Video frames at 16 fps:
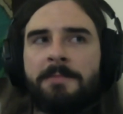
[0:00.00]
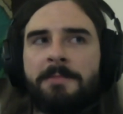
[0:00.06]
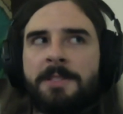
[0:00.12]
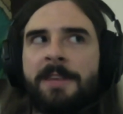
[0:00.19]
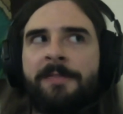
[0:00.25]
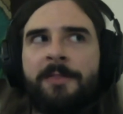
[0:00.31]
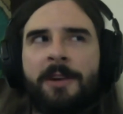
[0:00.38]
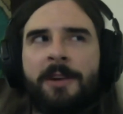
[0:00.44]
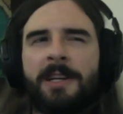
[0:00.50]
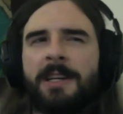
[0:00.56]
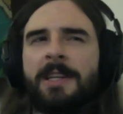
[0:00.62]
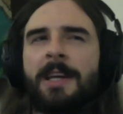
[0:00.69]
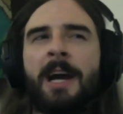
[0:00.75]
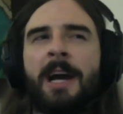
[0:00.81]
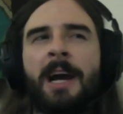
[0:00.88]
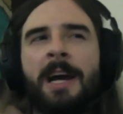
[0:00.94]
different
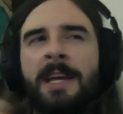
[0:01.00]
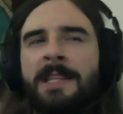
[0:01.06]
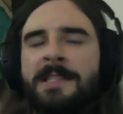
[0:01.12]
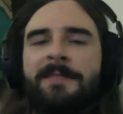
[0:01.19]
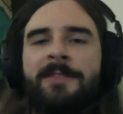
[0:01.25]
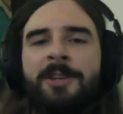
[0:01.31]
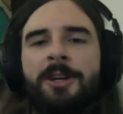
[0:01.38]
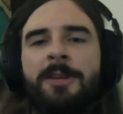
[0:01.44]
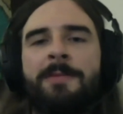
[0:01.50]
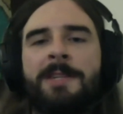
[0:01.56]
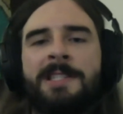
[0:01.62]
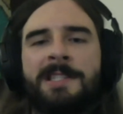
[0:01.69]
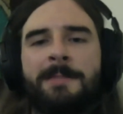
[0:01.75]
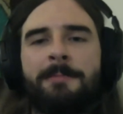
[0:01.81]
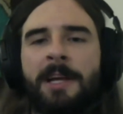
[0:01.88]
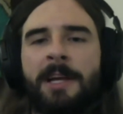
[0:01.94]
kinds of
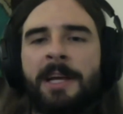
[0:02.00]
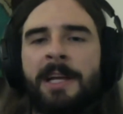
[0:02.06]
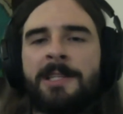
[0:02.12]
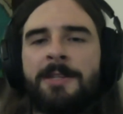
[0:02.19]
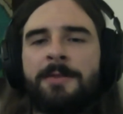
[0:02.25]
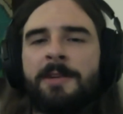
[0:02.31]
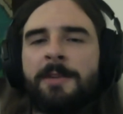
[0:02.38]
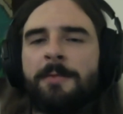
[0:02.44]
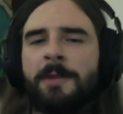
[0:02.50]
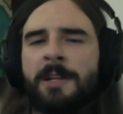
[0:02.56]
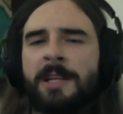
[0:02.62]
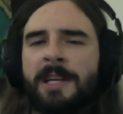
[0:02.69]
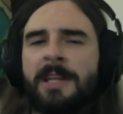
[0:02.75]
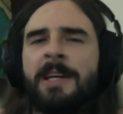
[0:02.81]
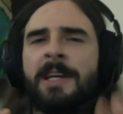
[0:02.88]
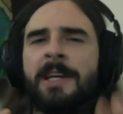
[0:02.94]
tournaments to play into, and it
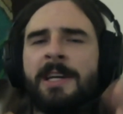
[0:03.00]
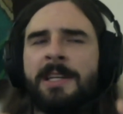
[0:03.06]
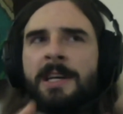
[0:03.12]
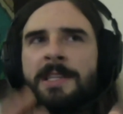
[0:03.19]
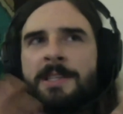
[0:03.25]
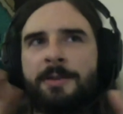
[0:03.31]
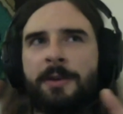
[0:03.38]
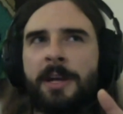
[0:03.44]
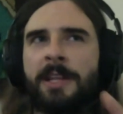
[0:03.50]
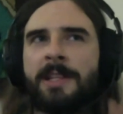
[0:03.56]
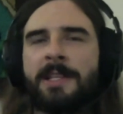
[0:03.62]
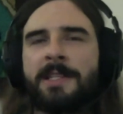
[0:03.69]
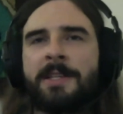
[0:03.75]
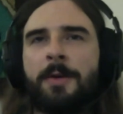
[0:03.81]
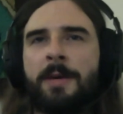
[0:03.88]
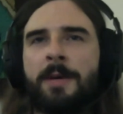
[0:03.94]
really does create
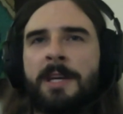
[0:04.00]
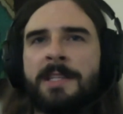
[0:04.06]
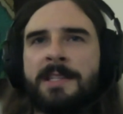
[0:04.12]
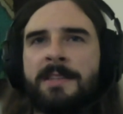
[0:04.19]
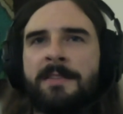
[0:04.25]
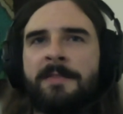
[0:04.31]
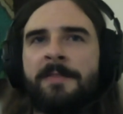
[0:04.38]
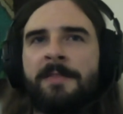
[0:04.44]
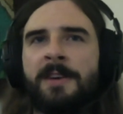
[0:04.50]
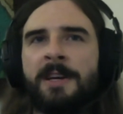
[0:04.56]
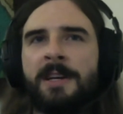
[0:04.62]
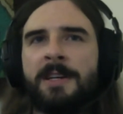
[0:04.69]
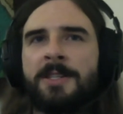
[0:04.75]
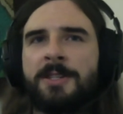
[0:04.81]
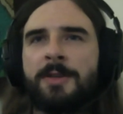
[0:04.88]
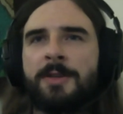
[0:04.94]
this cohesive
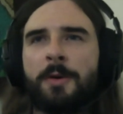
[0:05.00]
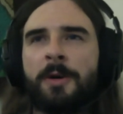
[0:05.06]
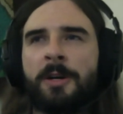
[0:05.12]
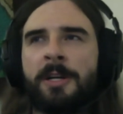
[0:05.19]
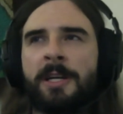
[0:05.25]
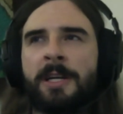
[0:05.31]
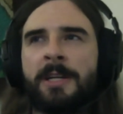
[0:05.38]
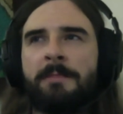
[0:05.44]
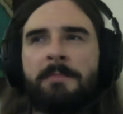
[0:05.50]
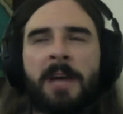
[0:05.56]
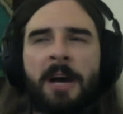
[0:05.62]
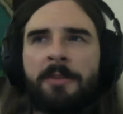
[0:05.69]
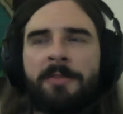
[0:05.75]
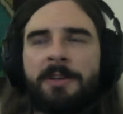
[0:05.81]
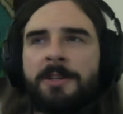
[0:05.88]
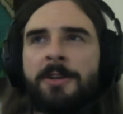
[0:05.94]
story
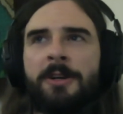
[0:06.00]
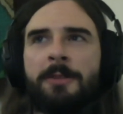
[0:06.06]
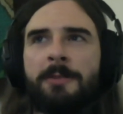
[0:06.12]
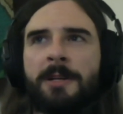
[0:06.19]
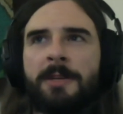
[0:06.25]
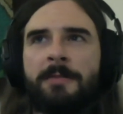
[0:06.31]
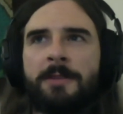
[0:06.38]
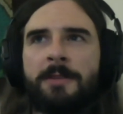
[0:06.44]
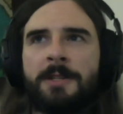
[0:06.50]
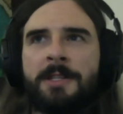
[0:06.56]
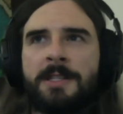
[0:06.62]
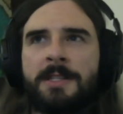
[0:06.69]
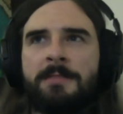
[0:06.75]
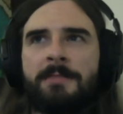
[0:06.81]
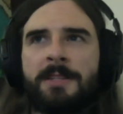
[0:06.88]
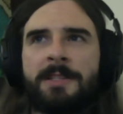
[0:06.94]
out of a tournament, which
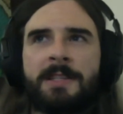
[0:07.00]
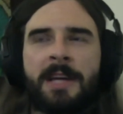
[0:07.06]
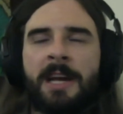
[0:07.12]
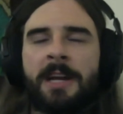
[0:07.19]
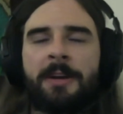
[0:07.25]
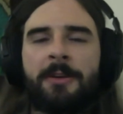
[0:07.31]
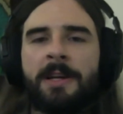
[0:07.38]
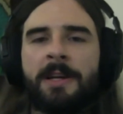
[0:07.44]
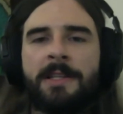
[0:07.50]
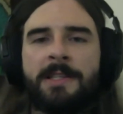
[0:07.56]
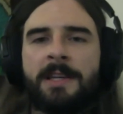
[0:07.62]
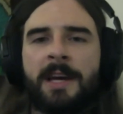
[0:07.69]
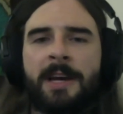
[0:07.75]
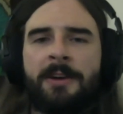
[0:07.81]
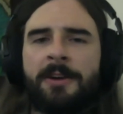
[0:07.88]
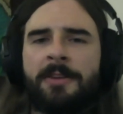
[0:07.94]
is, it's kind of
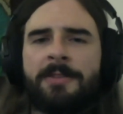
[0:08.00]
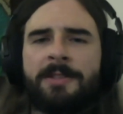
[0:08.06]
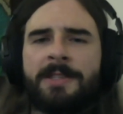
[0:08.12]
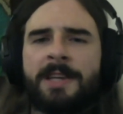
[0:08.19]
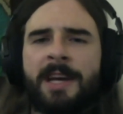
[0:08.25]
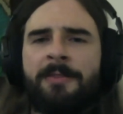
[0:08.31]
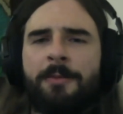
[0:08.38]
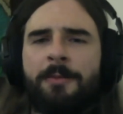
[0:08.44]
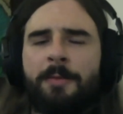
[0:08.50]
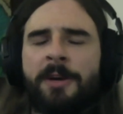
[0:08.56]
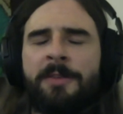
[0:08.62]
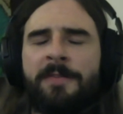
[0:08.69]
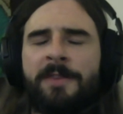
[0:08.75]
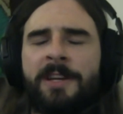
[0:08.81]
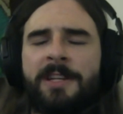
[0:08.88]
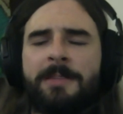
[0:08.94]
crazy. I don't know, it's kind of a
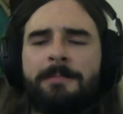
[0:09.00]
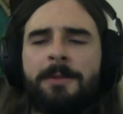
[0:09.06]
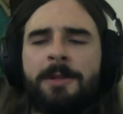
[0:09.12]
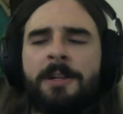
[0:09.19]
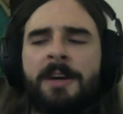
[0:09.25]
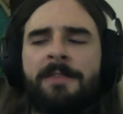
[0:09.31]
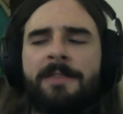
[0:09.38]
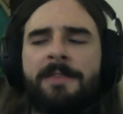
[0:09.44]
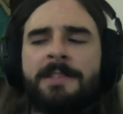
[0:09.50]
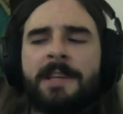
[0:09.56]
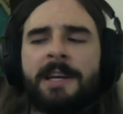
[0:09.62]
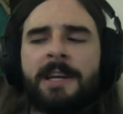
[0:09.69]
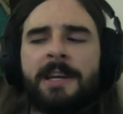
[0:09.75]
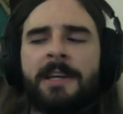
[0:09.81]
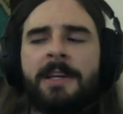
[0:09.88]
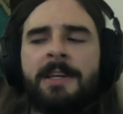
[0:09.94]
weird feat to pull off, is
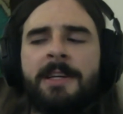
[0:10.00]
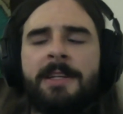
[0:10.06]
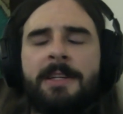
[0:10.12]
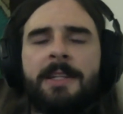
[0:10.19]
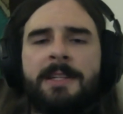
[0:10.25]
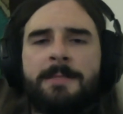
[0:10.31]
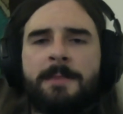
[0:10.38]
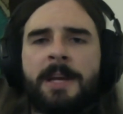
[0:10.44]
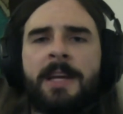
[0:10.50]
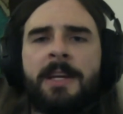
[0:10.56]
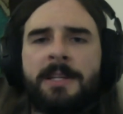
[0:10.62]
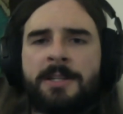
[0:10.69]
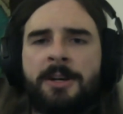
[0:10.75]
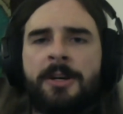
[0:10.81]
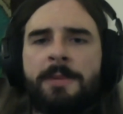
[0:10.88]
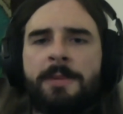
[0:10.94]
like, let's make it a
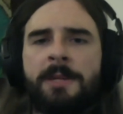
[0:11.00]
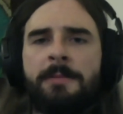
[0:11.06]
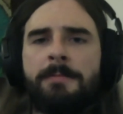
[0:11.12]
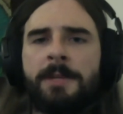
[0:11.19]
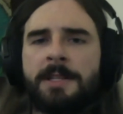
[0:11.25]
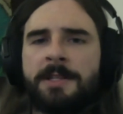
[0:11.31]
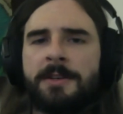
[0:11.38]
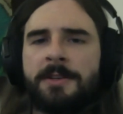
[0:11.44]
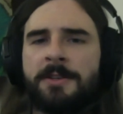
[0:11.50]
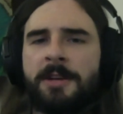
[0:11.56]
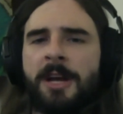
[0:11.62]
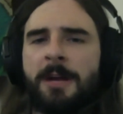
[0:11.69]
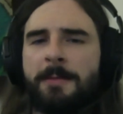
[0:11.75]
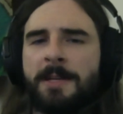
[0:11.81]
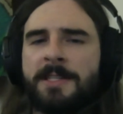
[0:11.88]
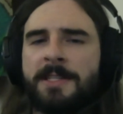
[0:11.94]
tournament, but it's also
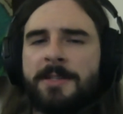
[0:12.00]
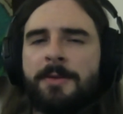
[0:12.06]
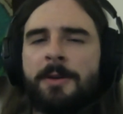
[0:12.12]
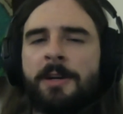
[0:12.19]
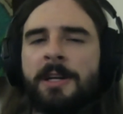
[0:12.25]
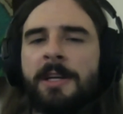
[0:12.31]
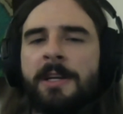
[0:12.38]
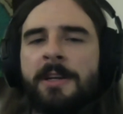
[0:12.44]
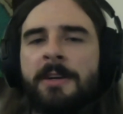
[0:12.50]
got to be a story.